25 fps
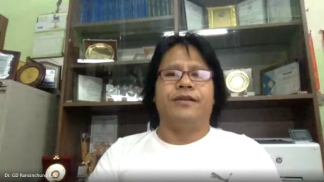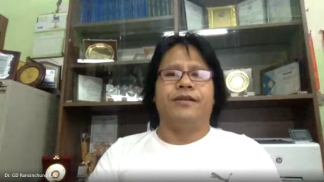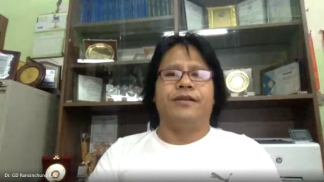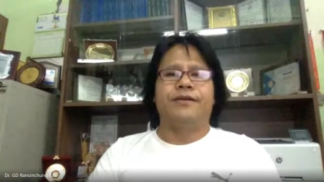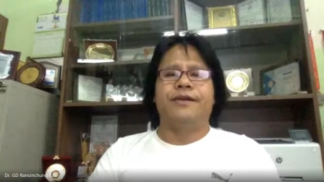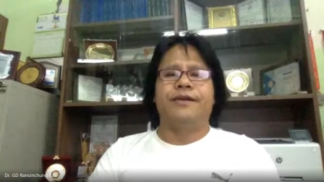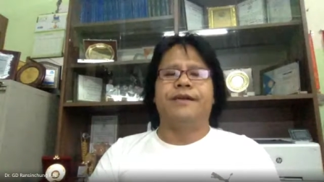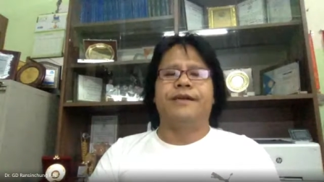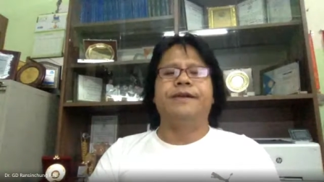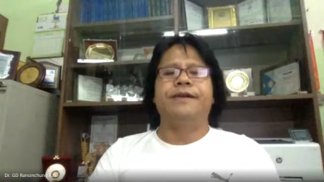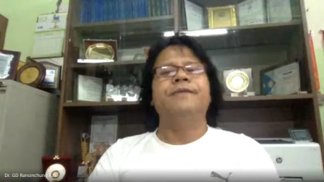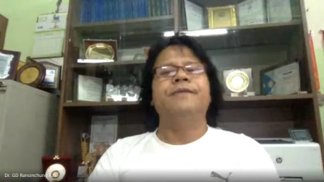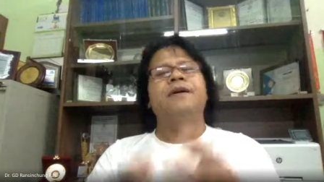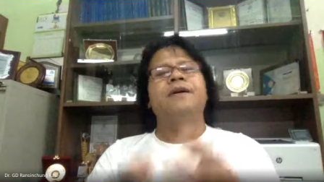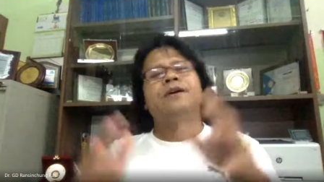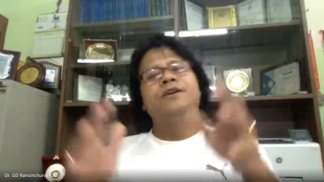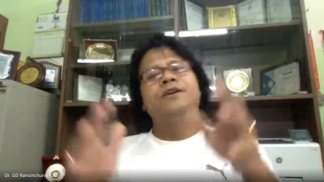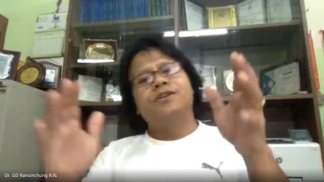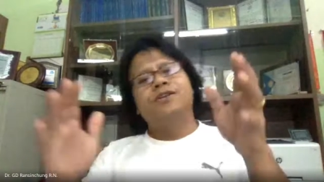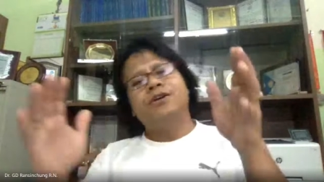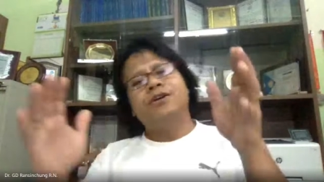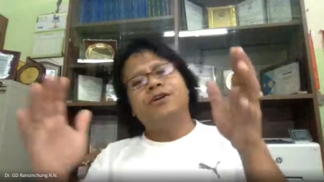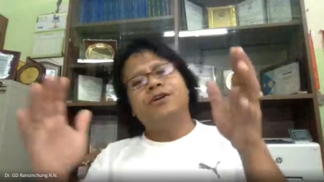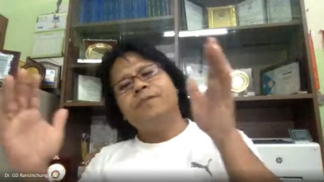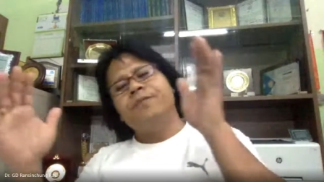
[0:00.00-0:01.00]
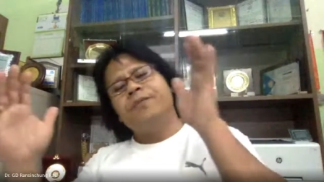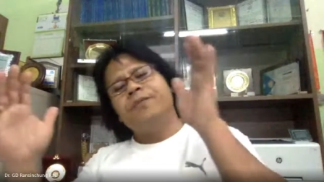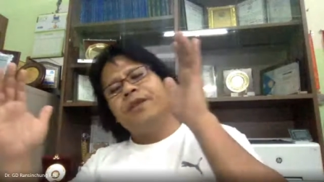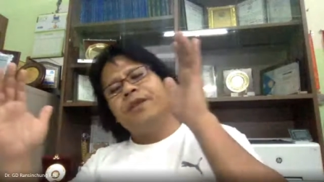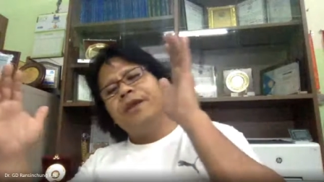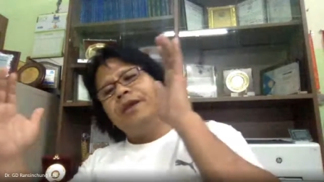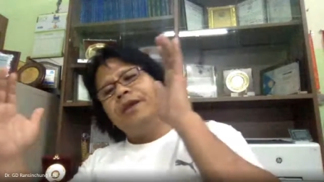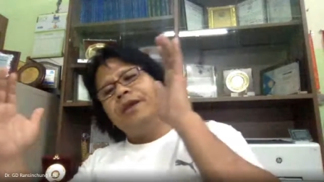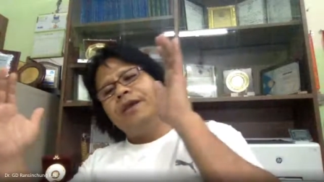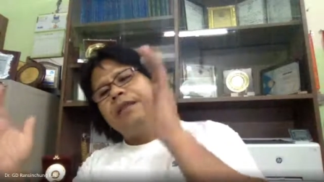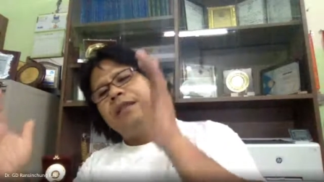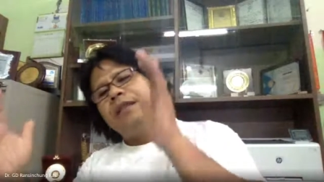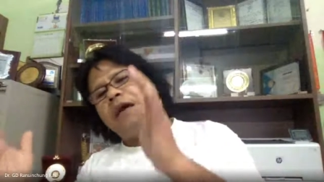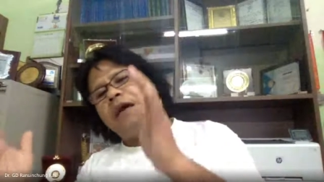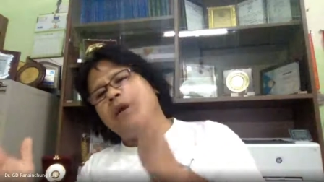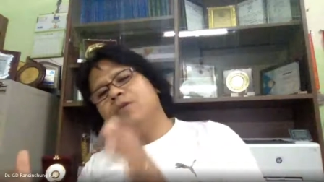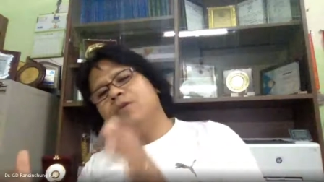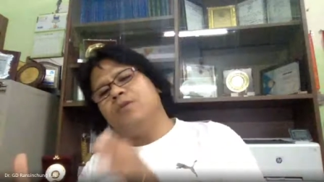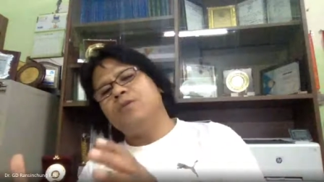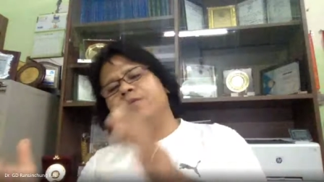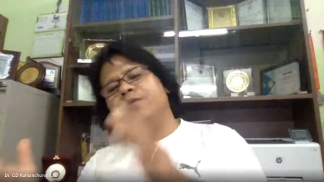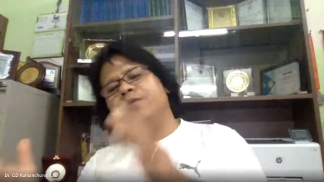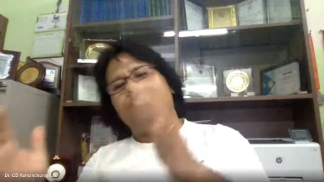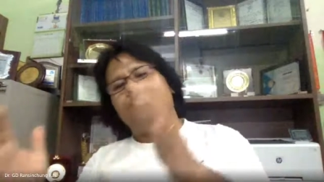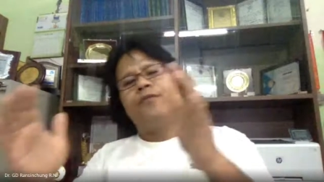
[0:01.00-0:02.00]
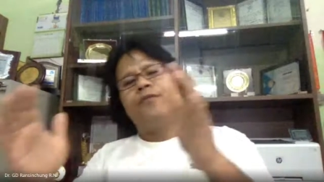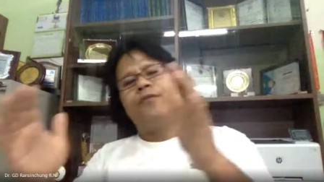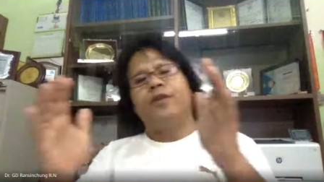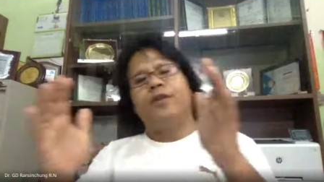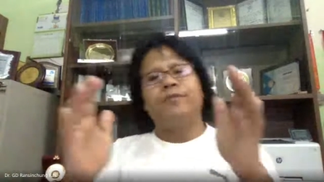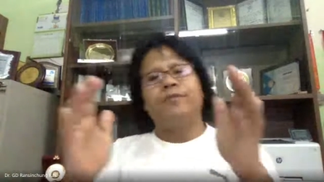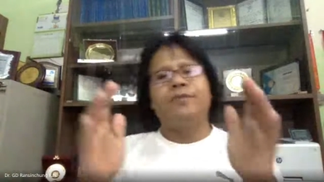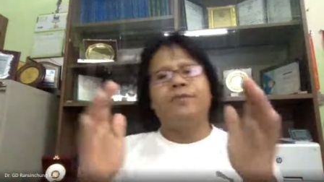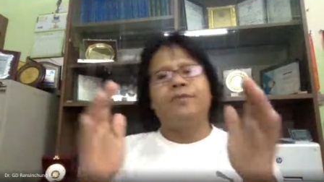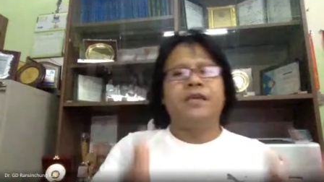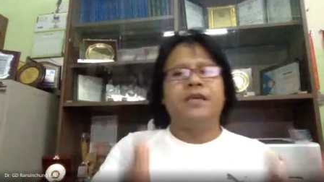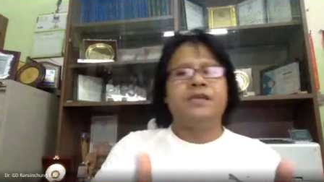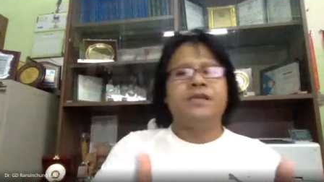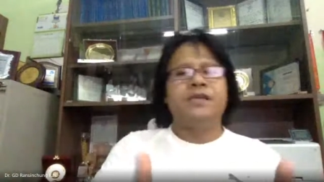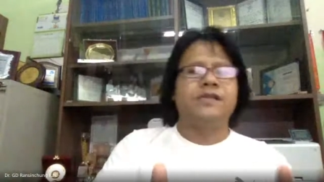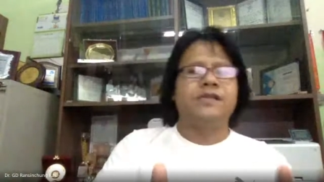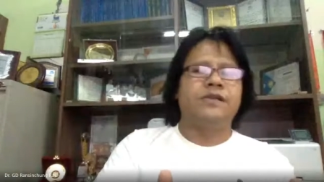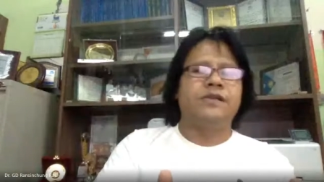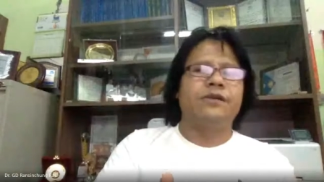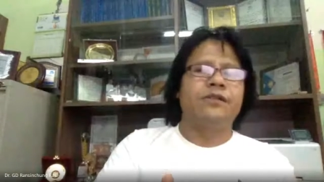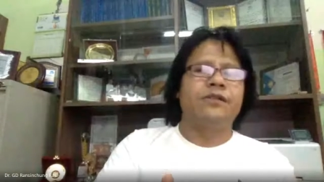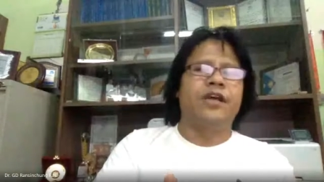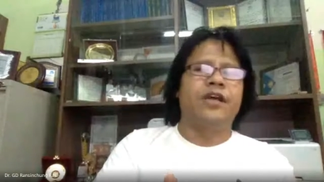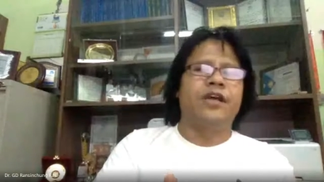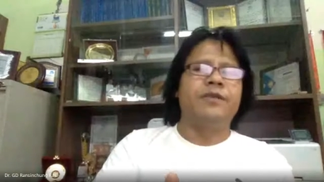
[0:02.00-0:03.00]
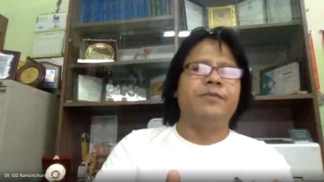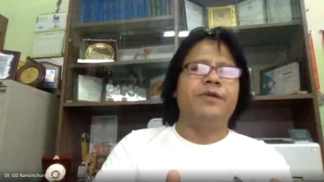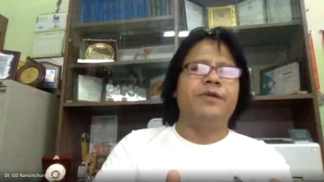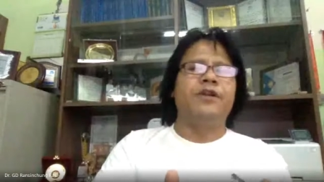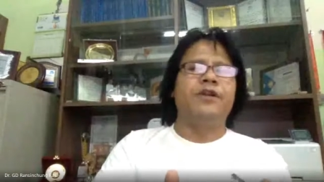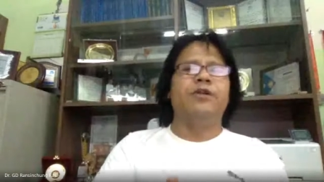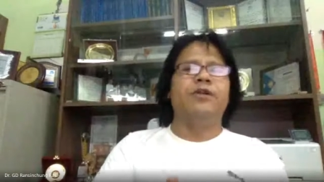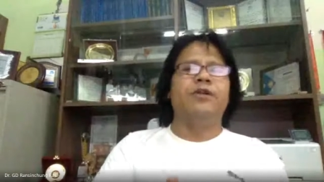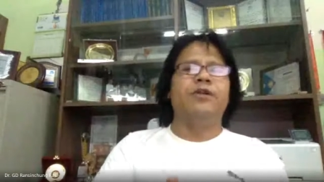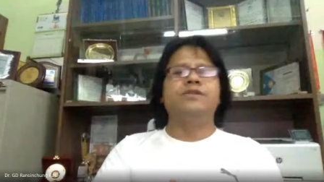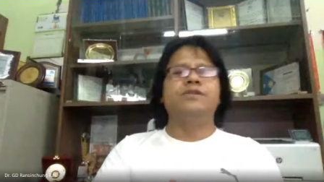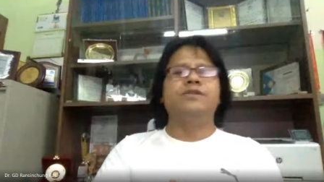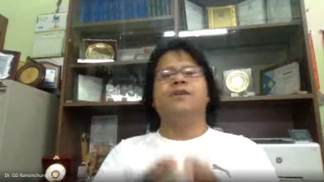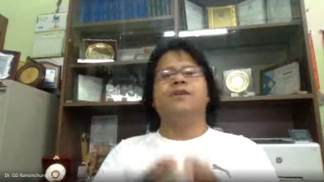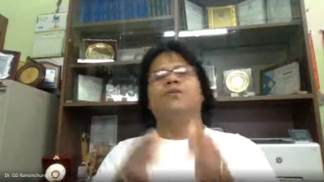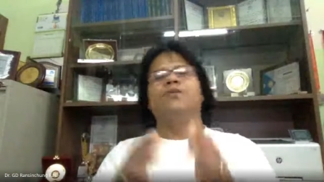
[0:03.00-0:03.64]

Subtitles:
Okay, so now from this terminology,